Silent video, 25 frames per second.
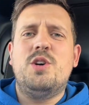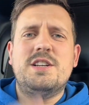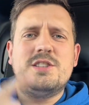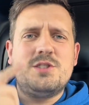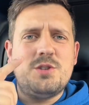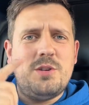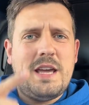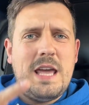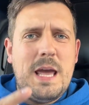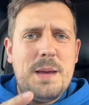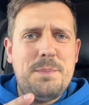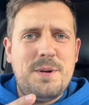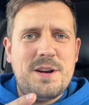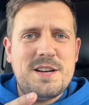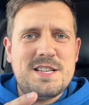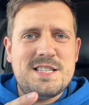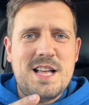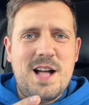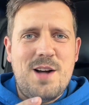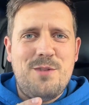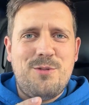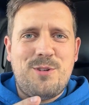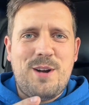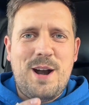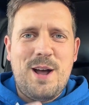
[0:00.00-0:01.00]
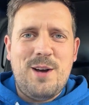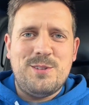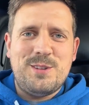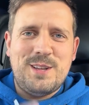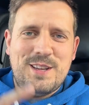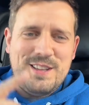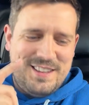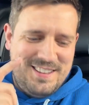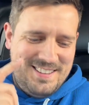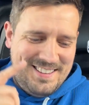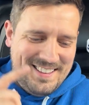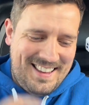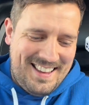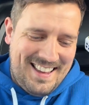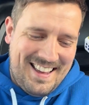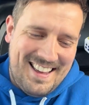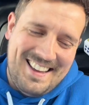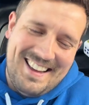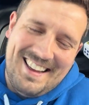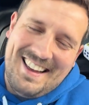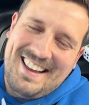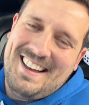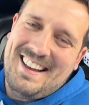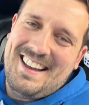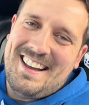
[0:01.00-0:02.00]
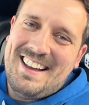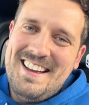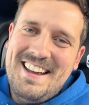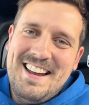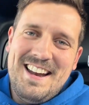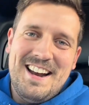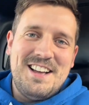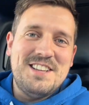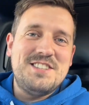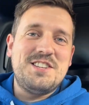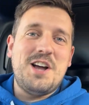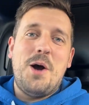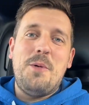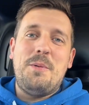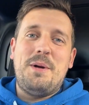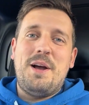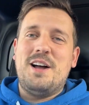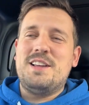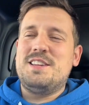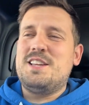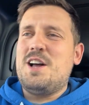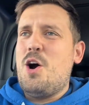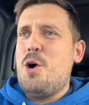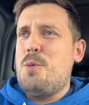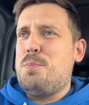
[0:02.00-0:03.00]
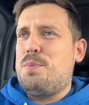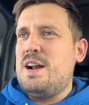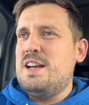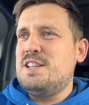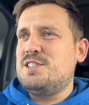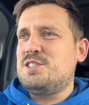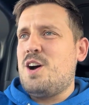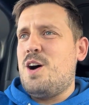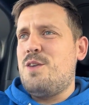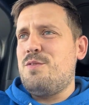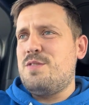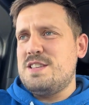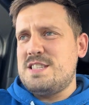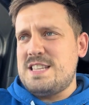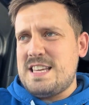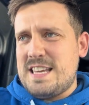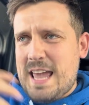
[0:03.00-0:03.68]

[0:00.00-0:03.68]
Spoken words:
So keep yourself grounded. That's all we got the whole press conference.